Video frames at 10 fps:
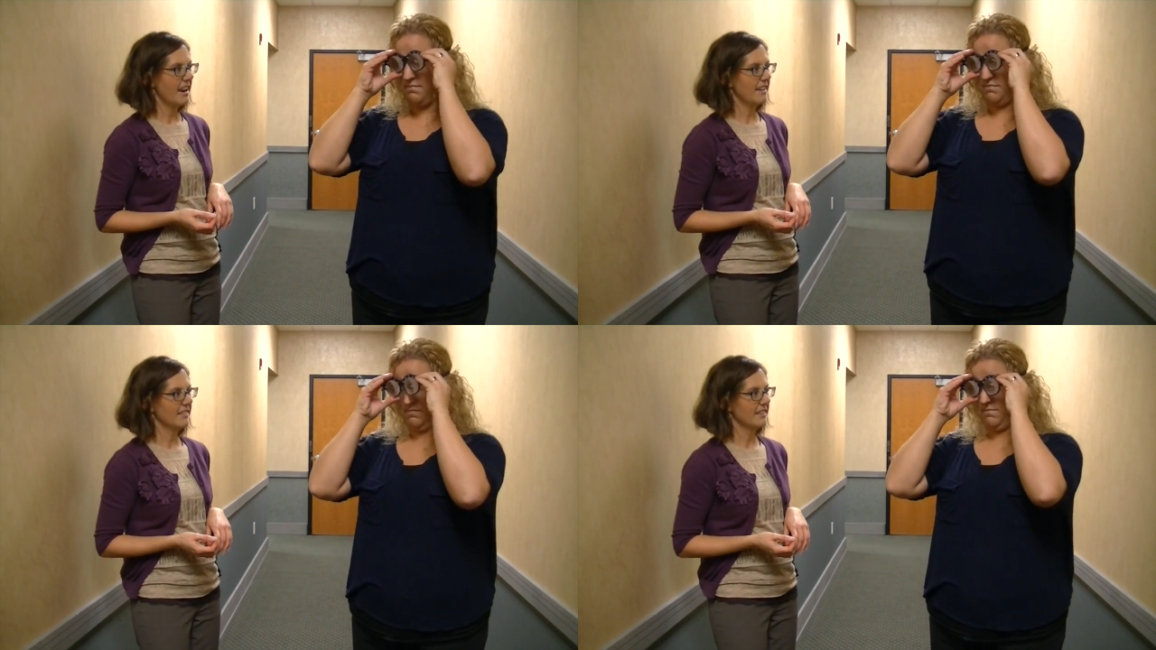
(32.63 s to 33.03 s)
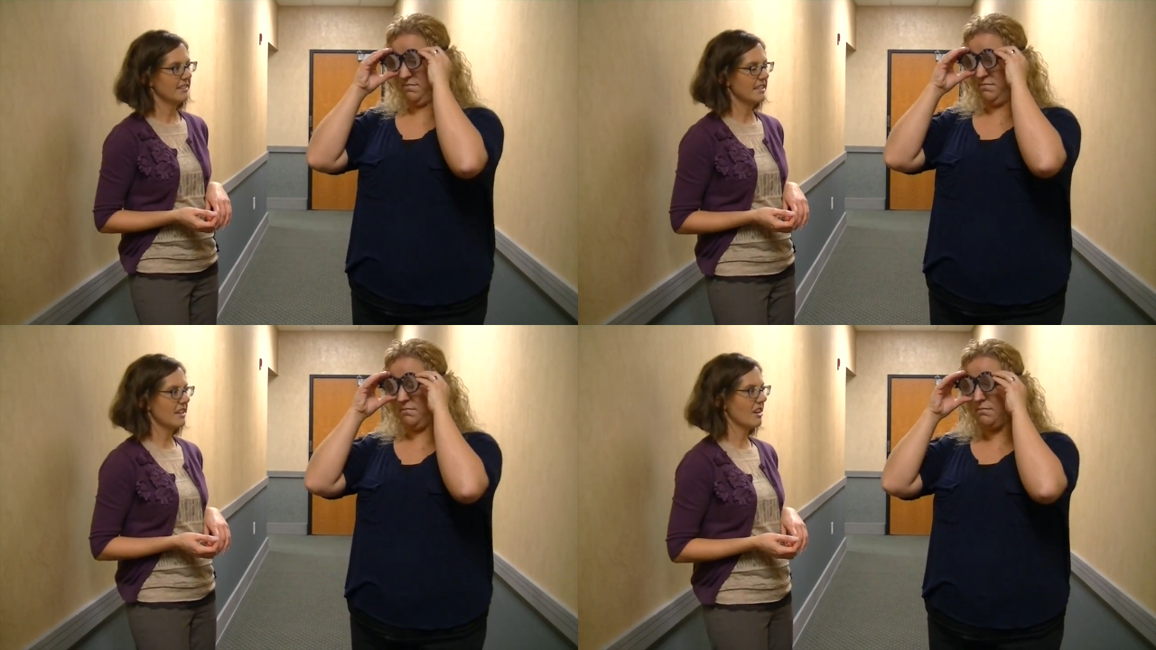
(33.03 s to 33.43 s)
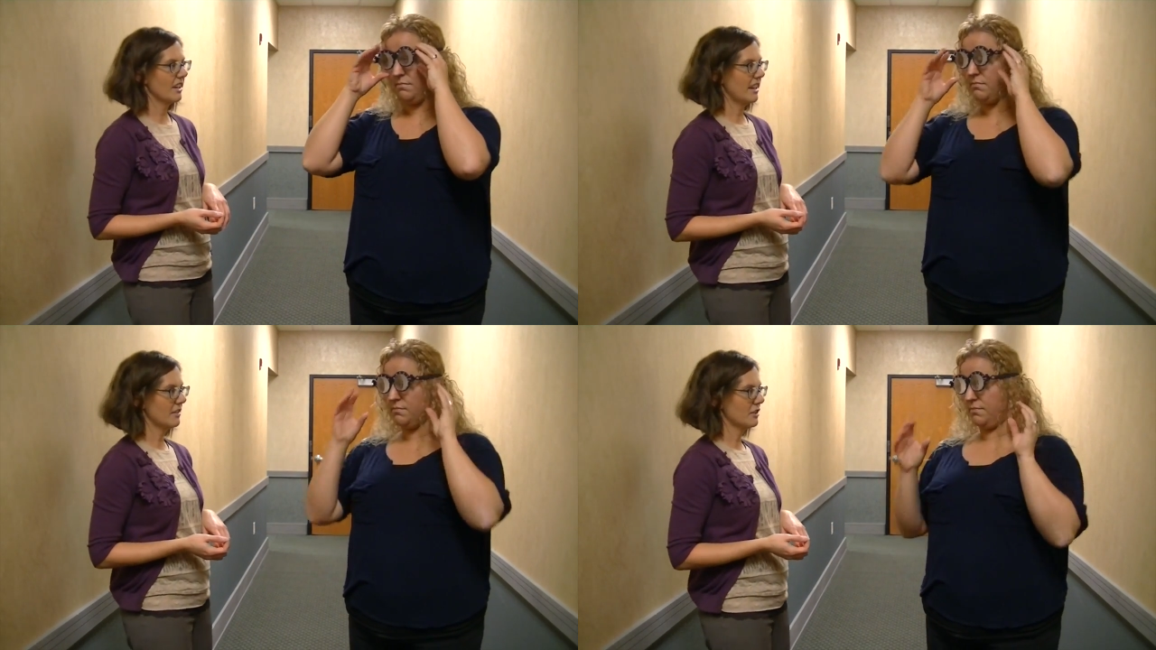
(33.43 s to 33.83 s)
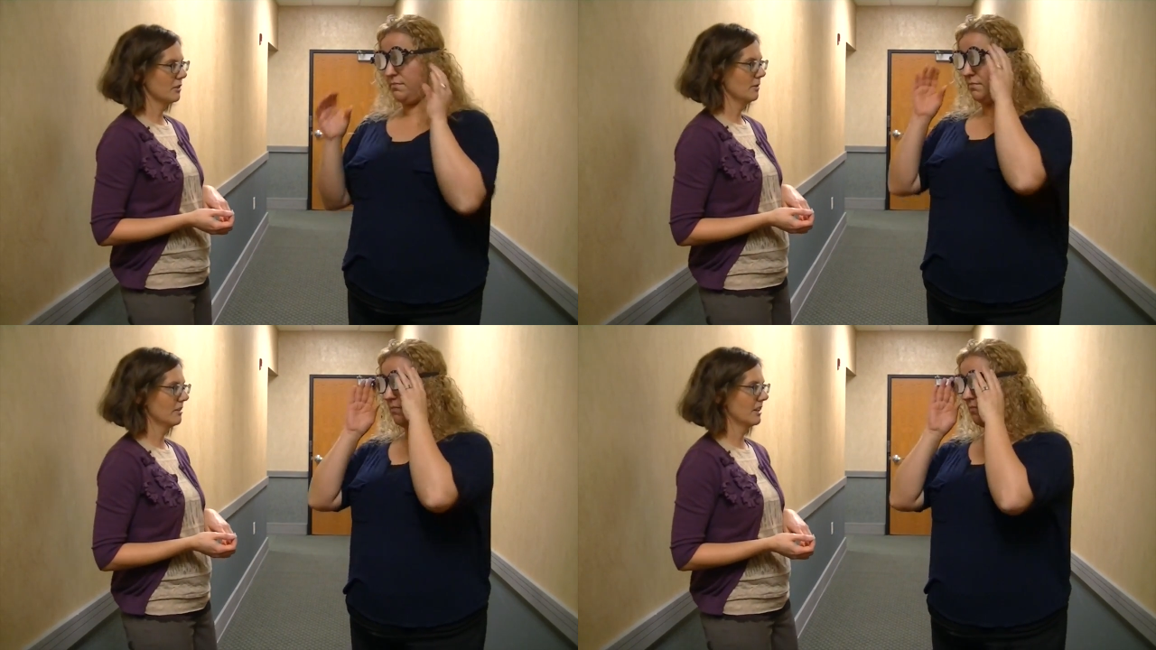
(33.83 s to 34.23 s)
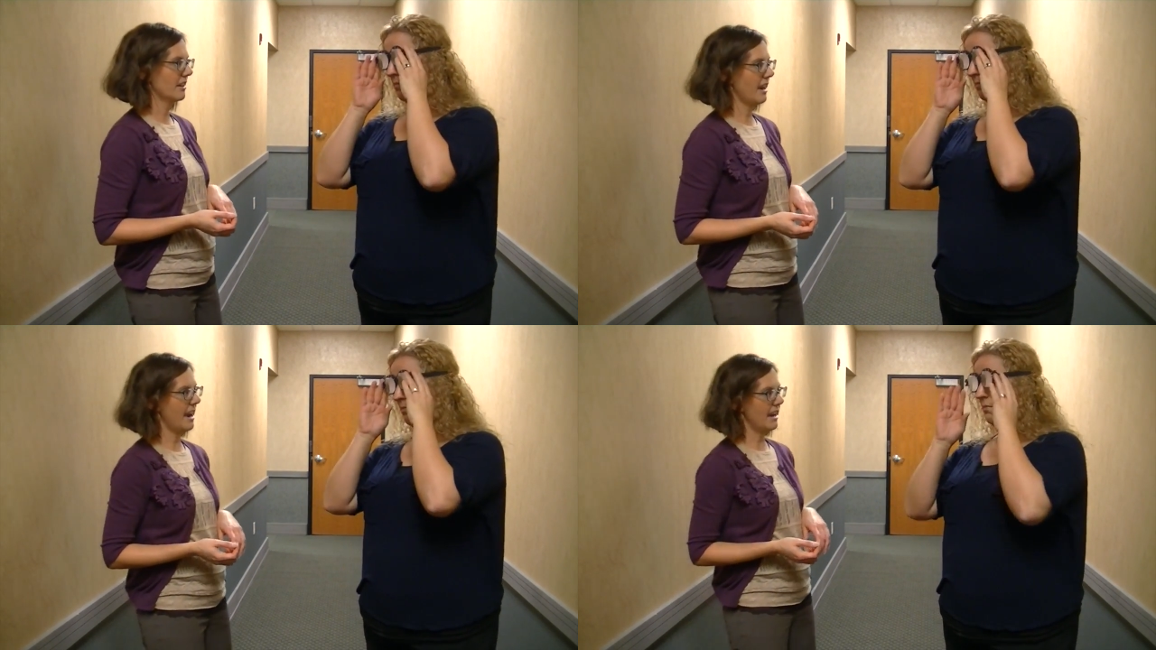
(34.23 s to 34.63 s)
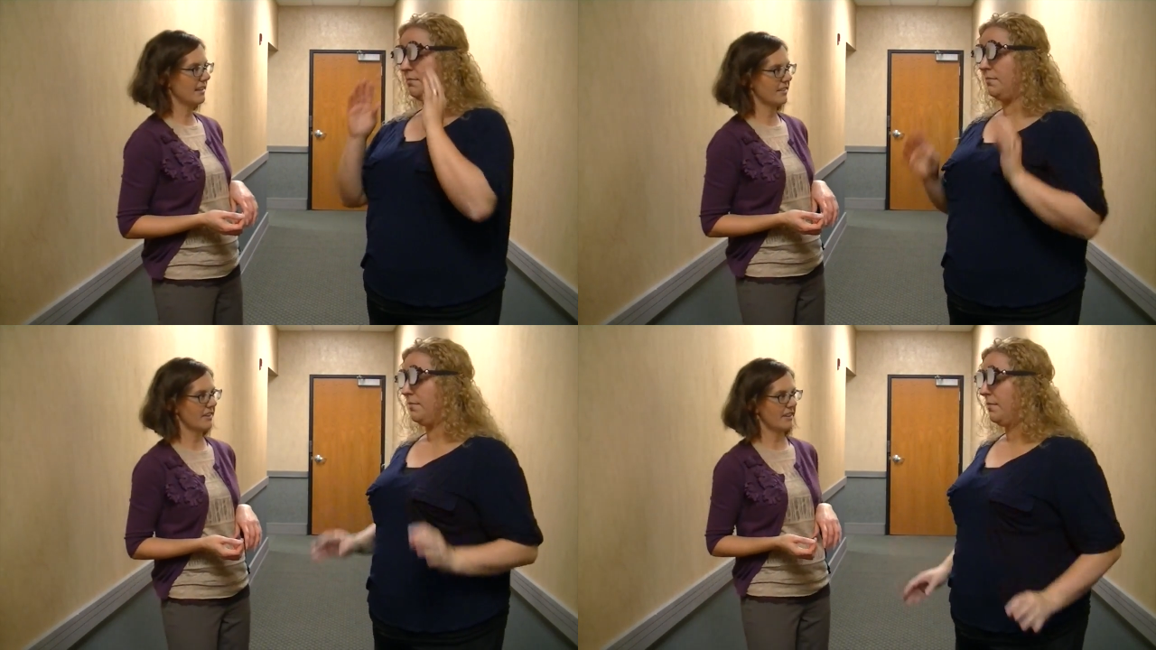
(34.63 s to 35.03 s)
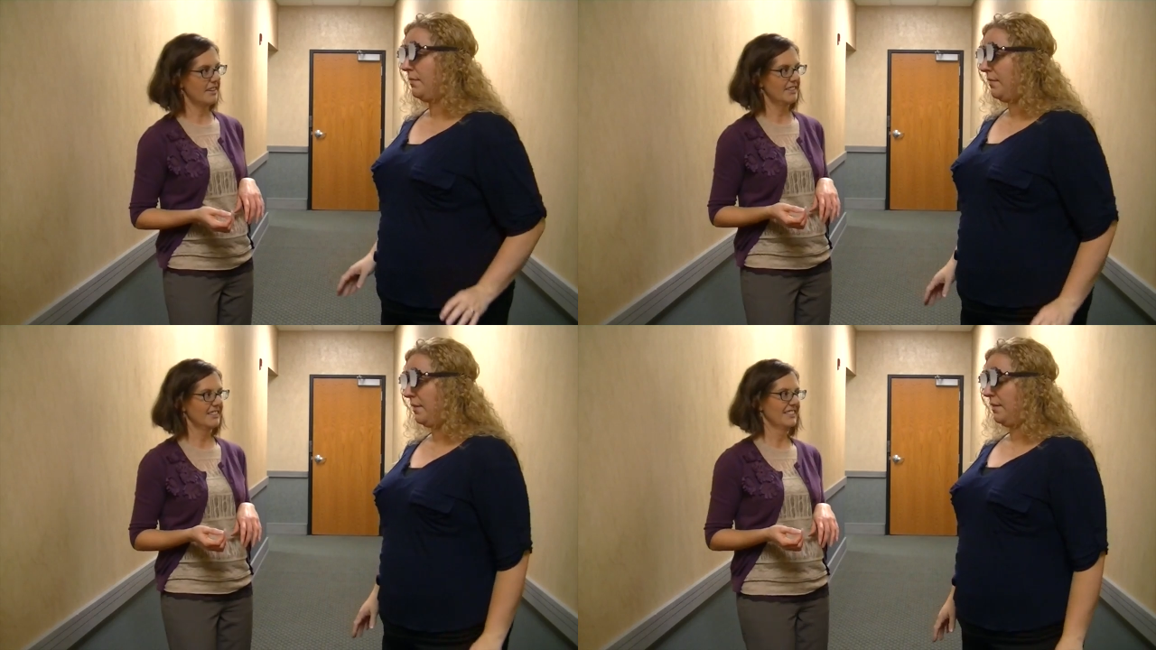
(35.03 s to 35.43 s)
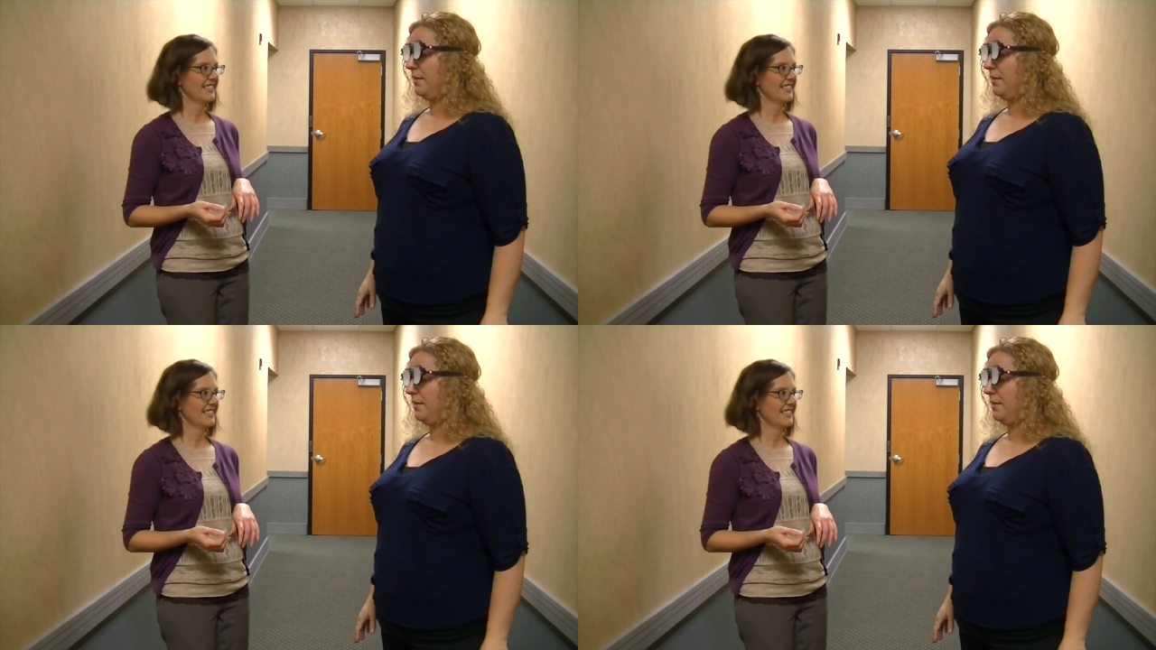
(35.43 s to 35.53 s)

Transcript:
Speaker 1: And then Dion, as you look at the